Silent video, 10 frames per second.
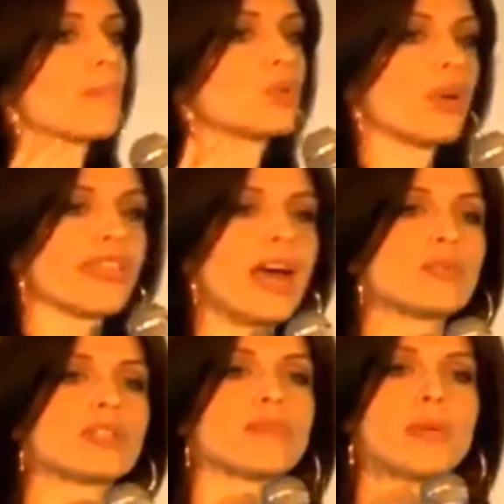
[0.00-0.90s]
up to
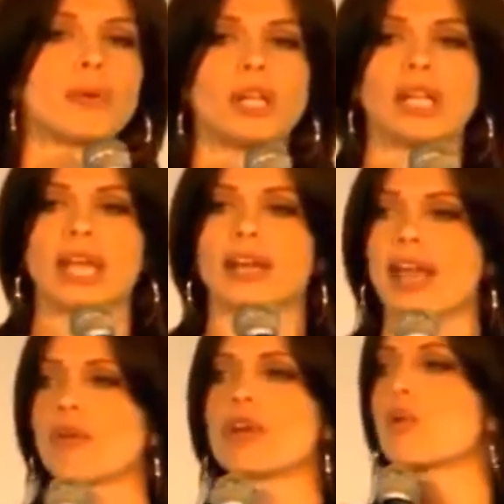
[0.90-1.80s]
1,000 people in an
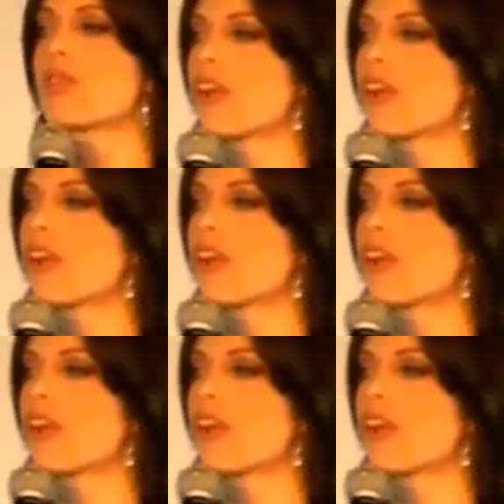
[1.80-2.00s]
area where